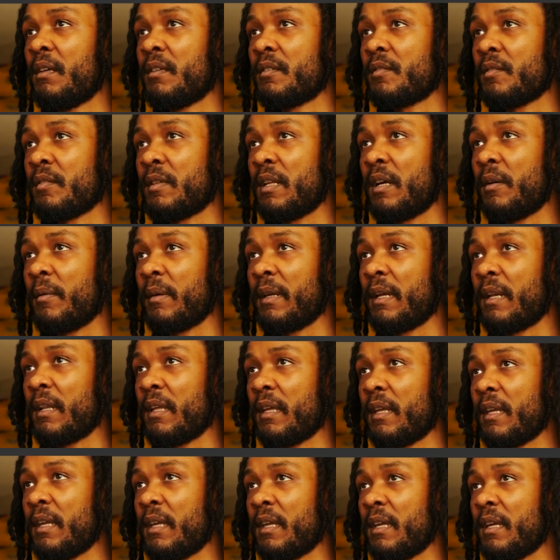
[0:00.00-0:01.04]
So now we got a
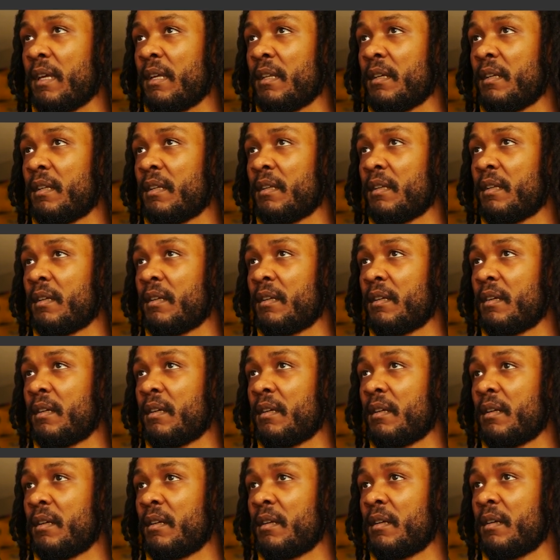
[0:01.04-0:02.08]
hand
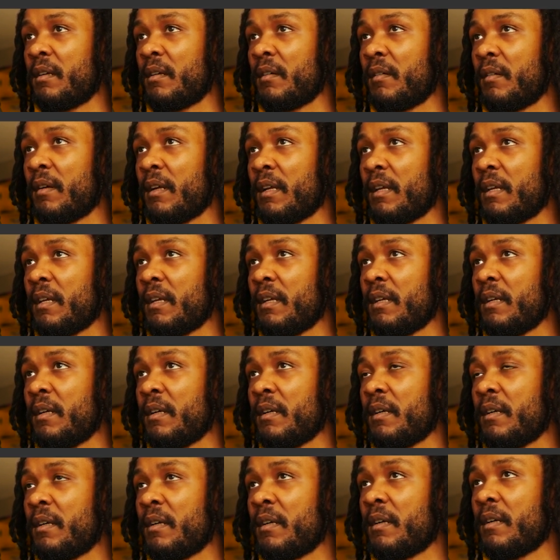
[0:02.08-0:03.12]
right
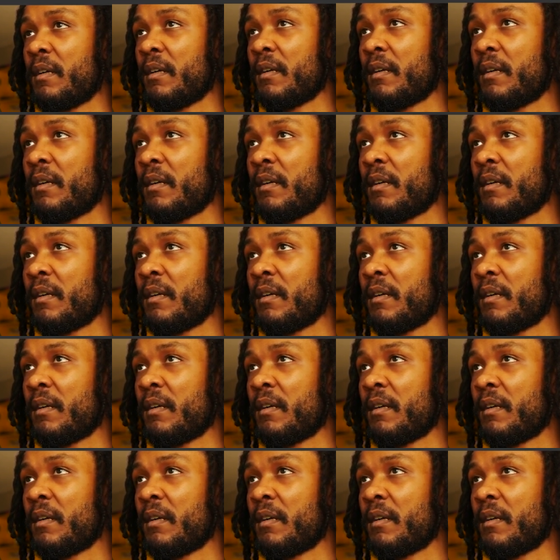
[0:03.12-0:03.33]
here.